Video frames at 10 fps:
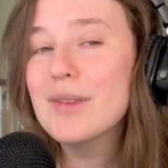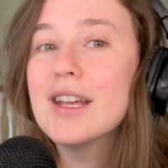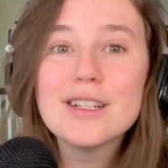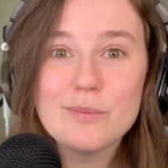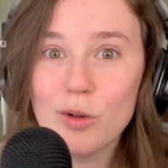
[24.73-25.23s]

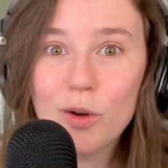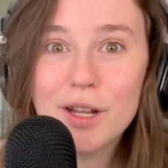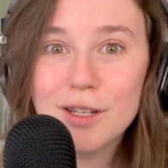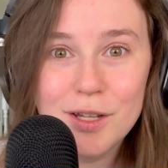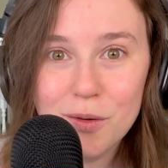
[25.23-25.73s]

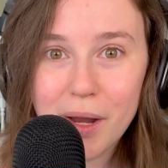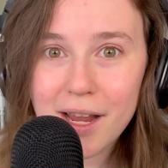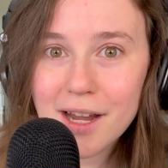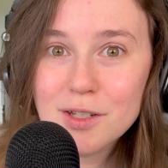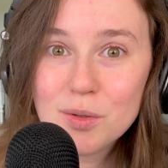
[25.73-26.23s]
exploring new
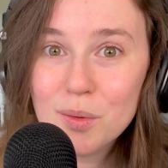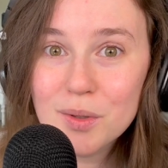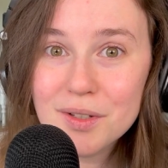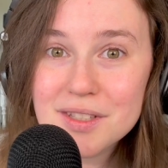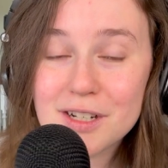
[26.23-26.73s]
AI
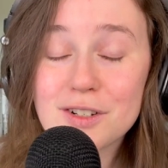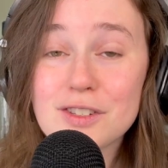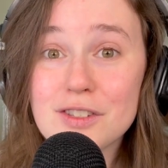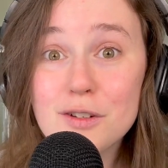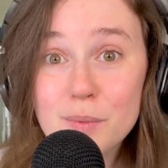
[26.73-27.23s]
tools that are
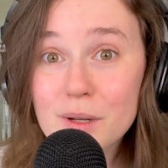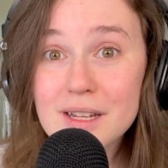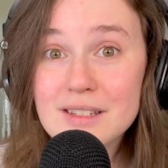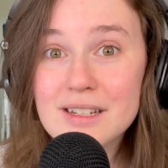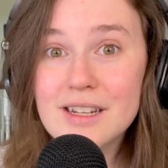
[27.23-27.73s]
super
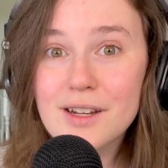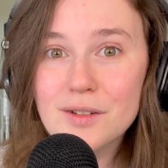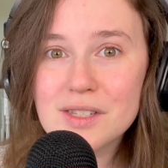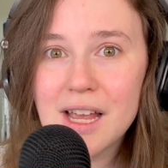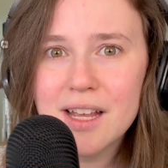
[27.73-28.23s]
easy to
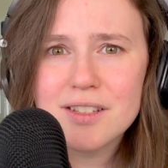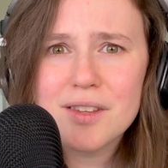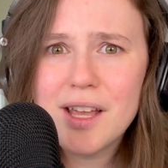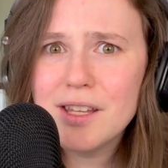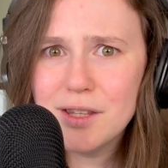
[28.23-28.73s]
use so
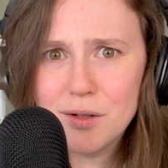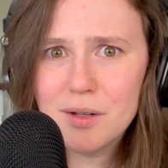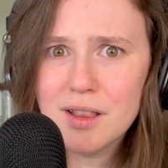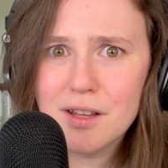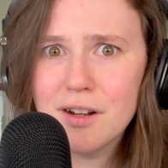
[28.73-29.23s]
that you
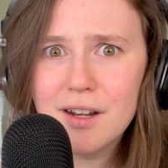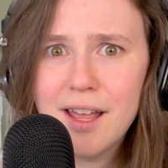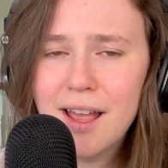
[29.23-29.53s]
can learn